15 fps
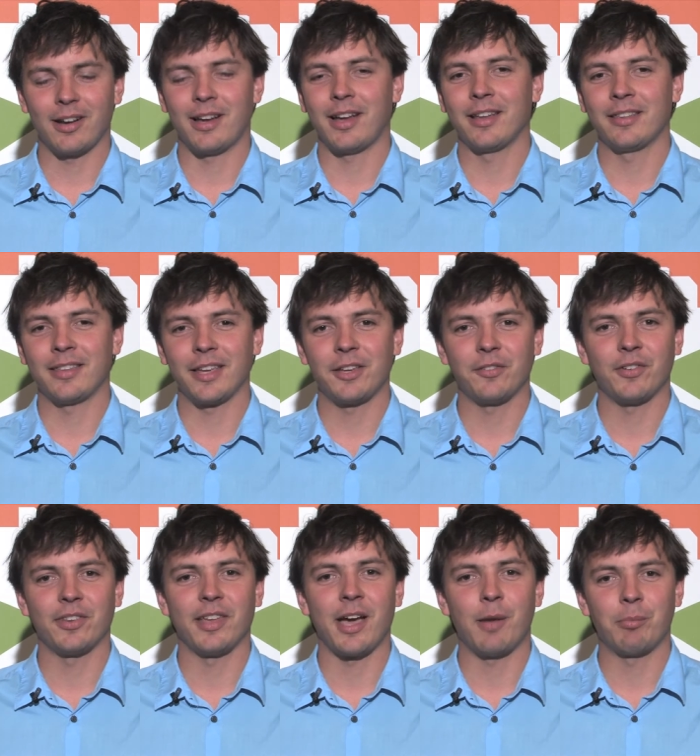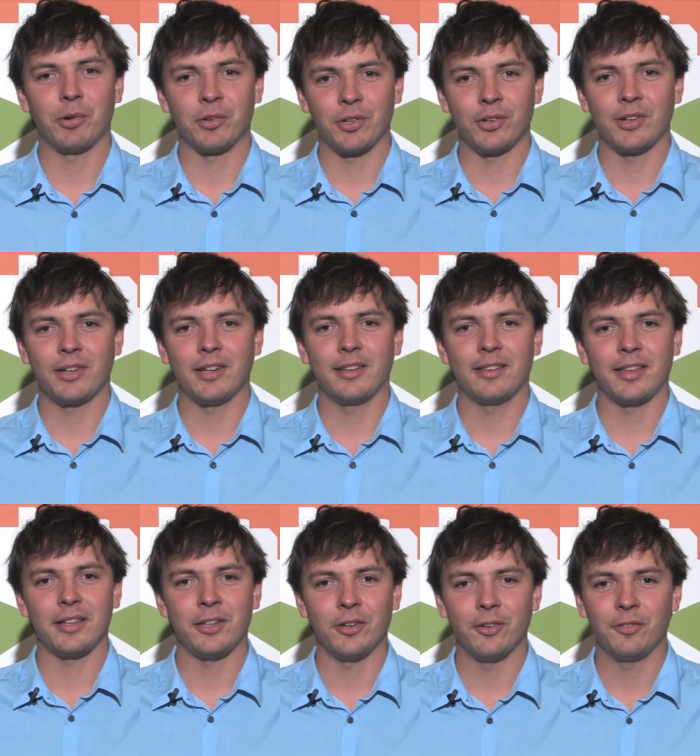I thank you for the opportunity
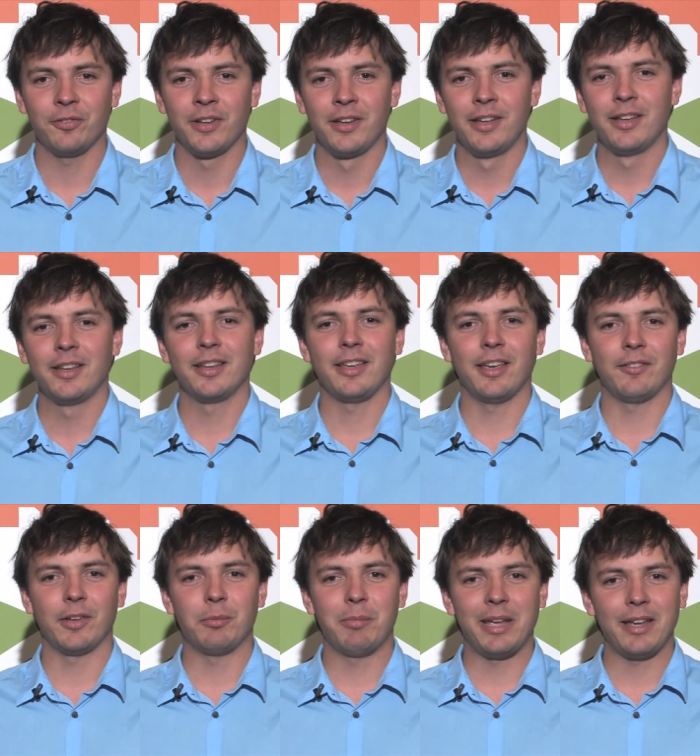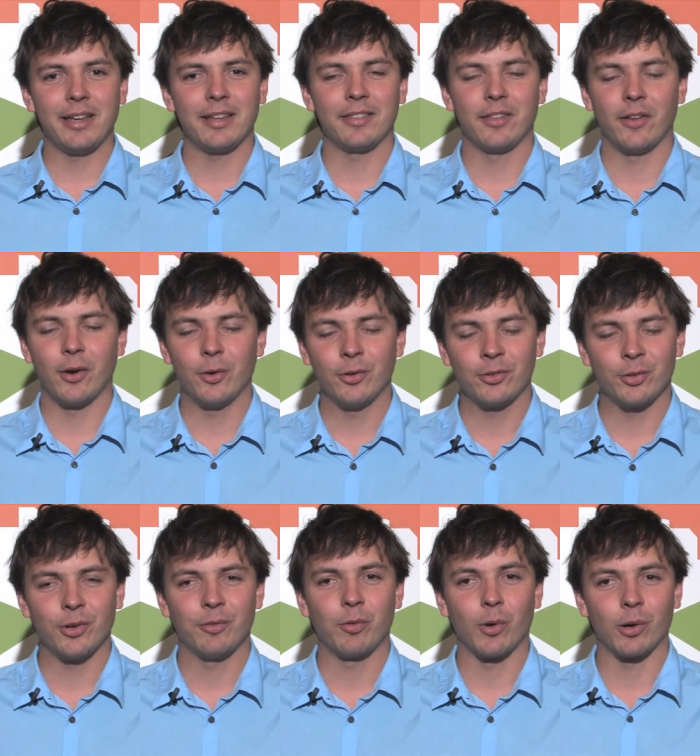that you've given me and those
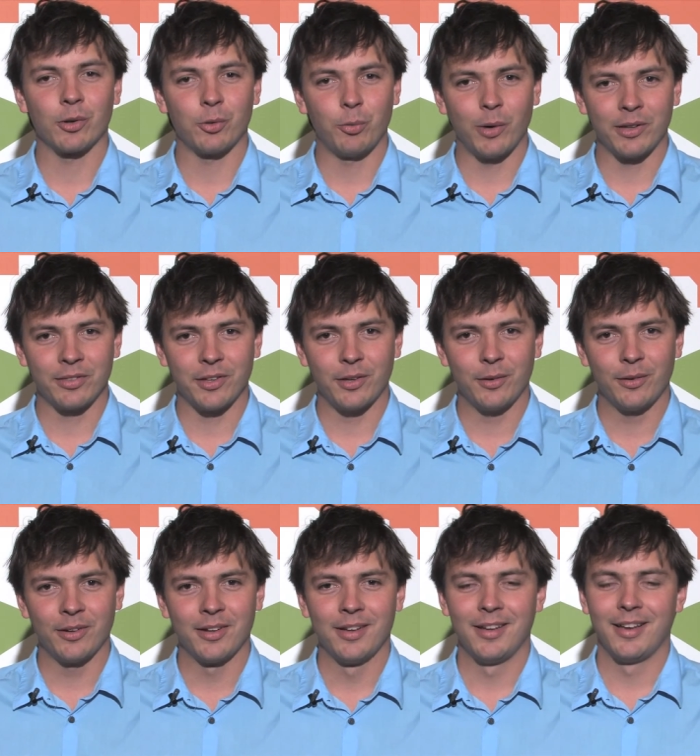who have worked with you.